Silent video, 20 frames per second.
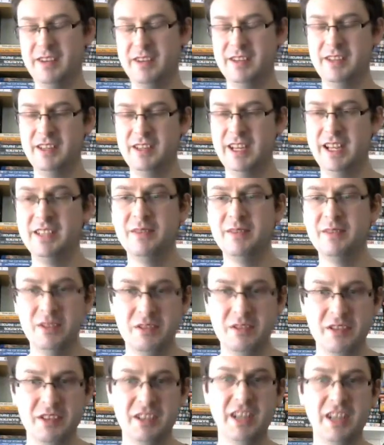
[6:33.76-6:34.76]

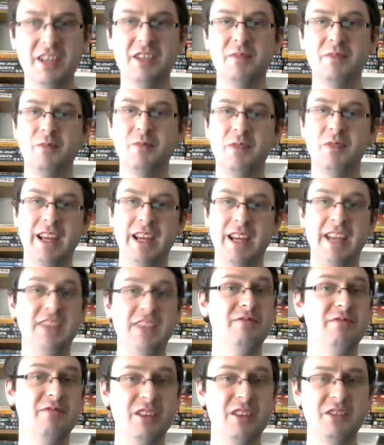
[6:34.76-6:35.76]
interviewed as such, where
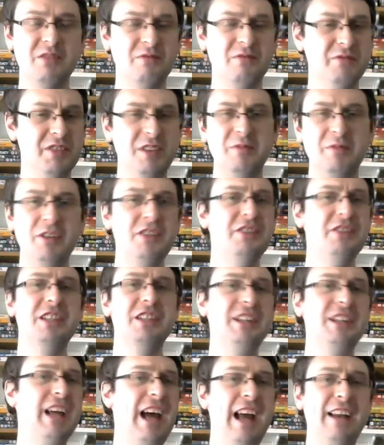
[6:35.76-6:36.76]
Agent Russell, for some reason,
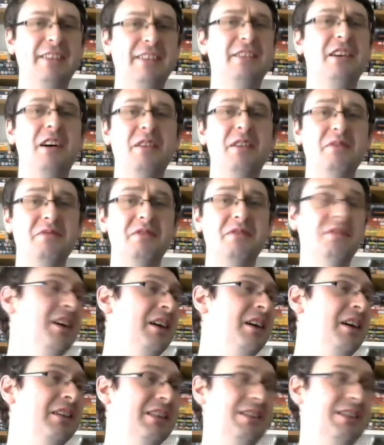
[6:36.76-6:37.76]
he's handcuffed, and
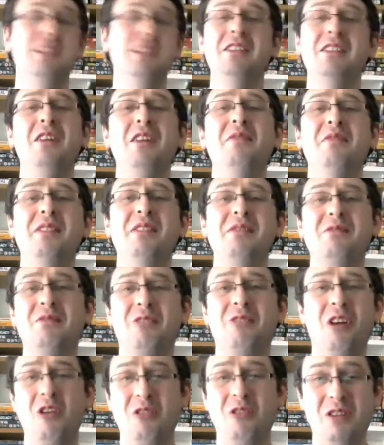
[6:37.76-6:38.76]
he's done nothing
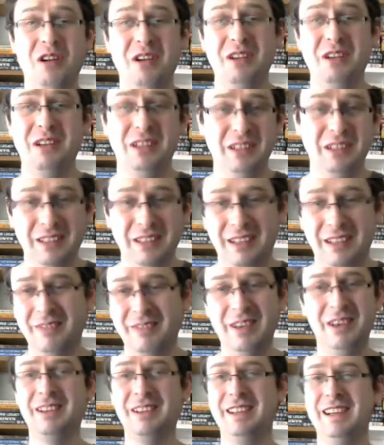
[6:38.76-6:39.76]
wrong. I'm
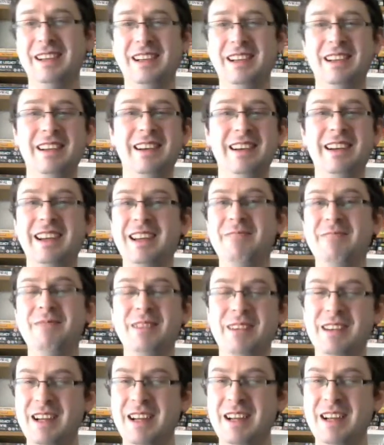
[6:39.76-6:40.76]
not gonna lie, him
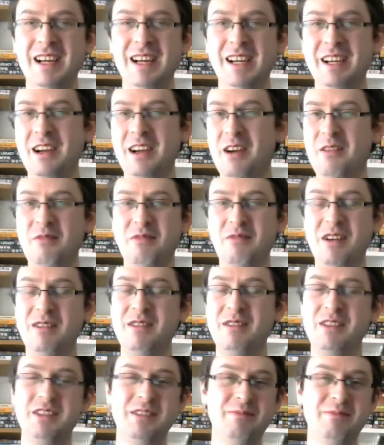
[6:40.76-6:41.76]
and Goldbow are
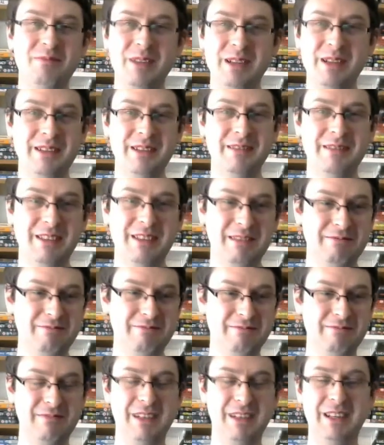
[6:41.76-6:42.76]
just being like,
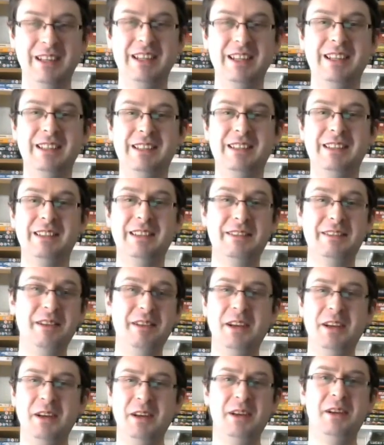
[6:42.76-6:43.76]
they're like this. So like,
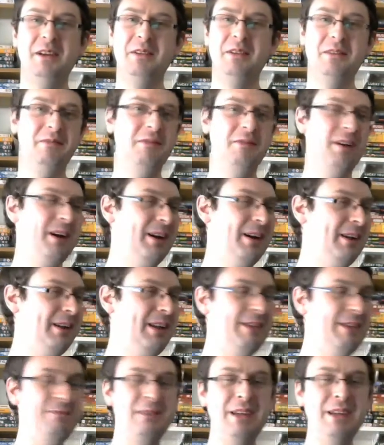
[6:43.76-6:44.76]
why are
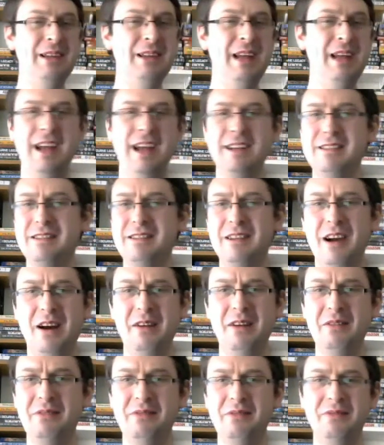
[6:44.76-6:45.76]
they being
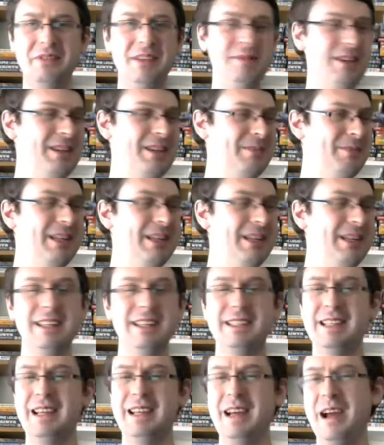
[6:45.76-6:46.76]
handcuffed? They're meant to be there
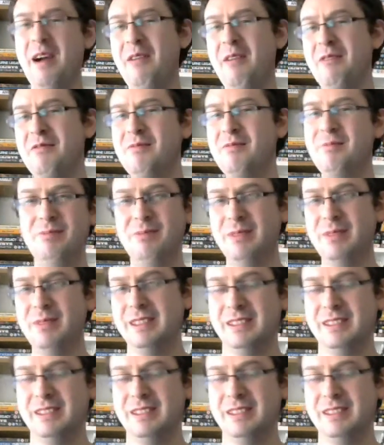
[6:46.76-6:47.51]
to help, but